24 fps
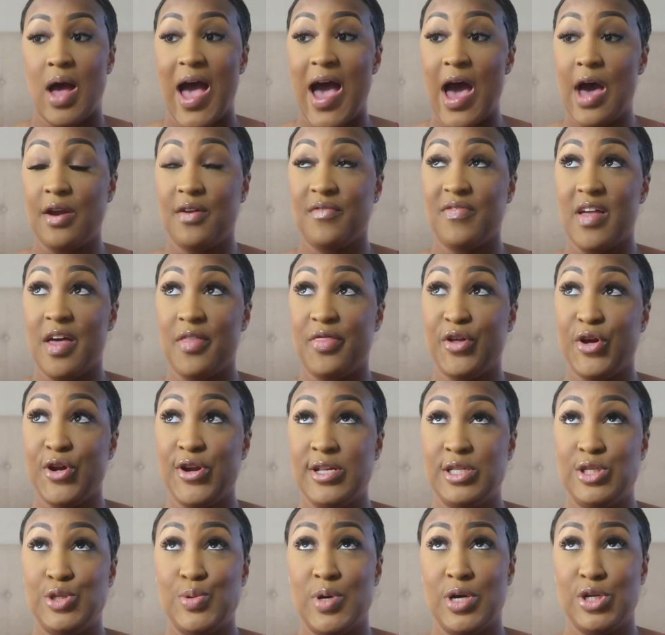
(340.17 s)
out of that
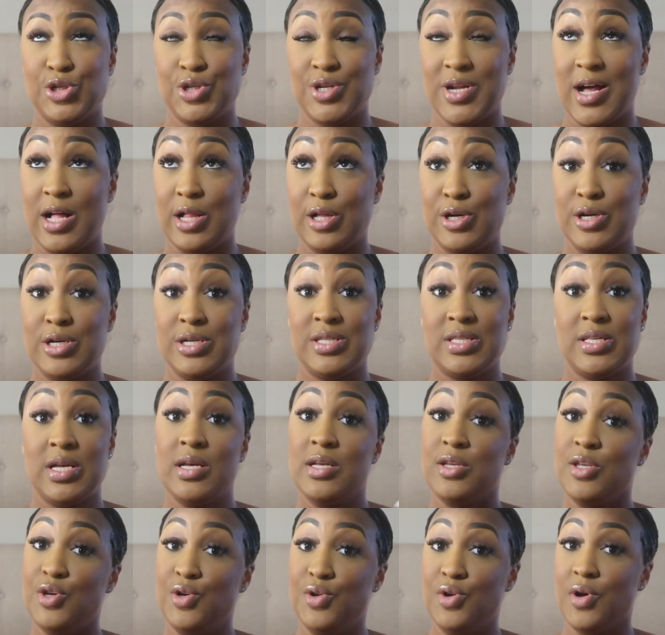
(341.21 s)
$3,200,
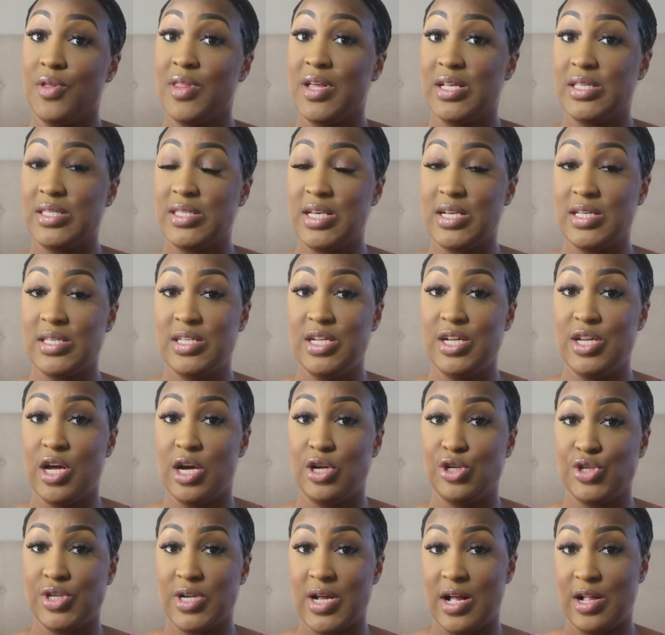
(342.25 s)
you know that
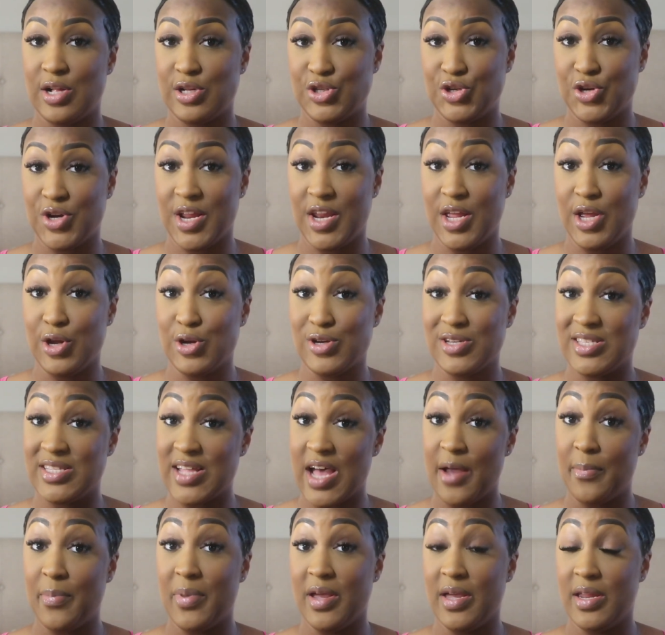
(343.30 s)
$1,600 you're getting your
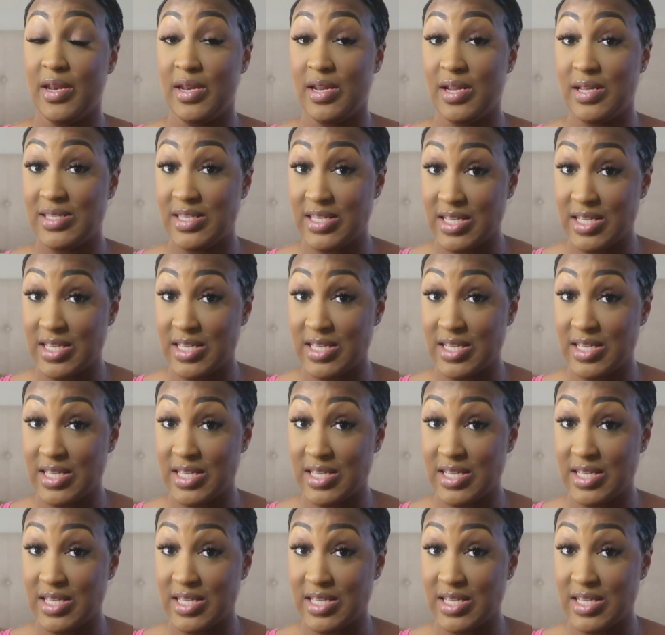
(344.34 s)
stipend.